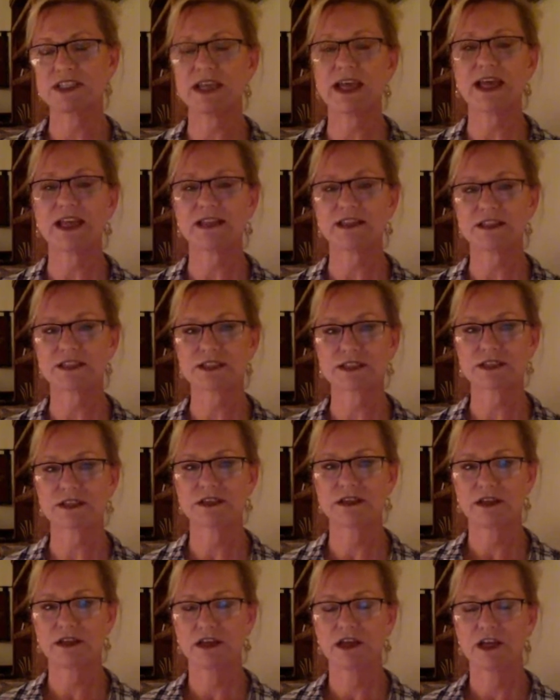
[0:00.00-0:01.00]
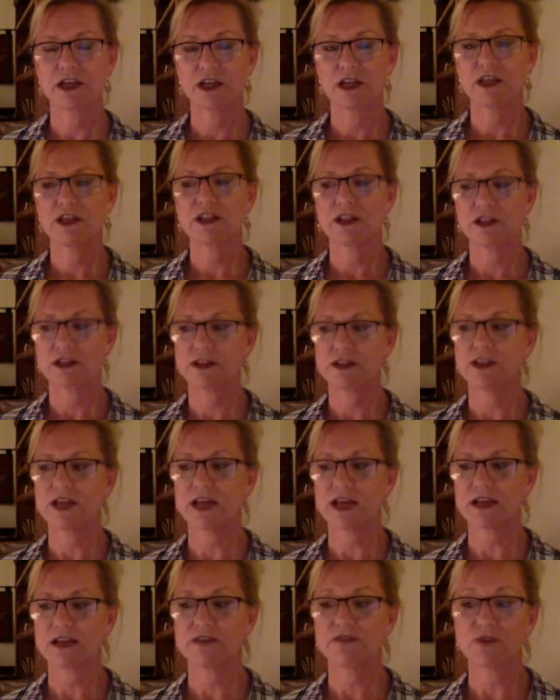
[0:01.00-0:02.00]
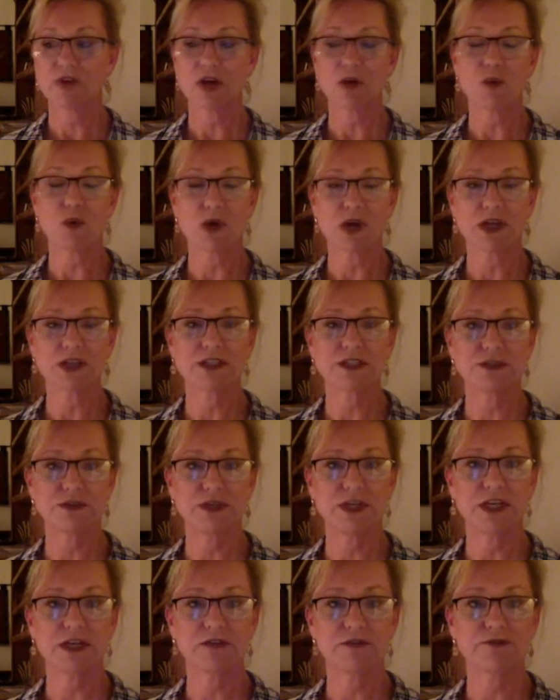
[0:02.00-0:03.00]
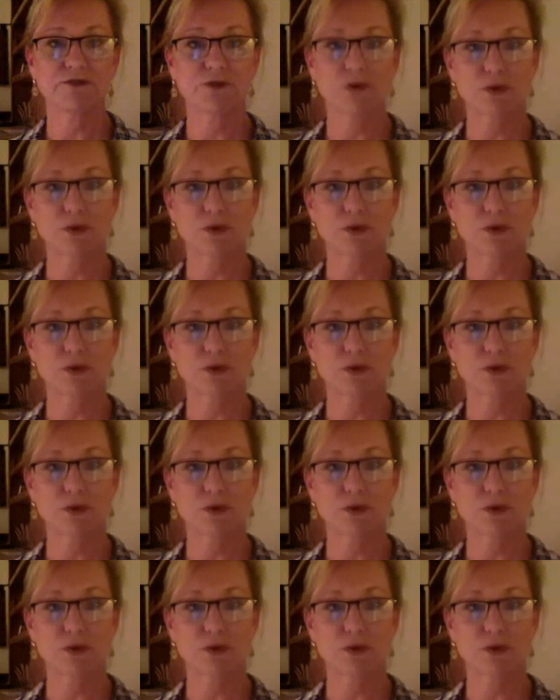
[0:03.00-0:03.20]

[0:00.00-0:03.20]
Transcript: intense, that if I wanted to get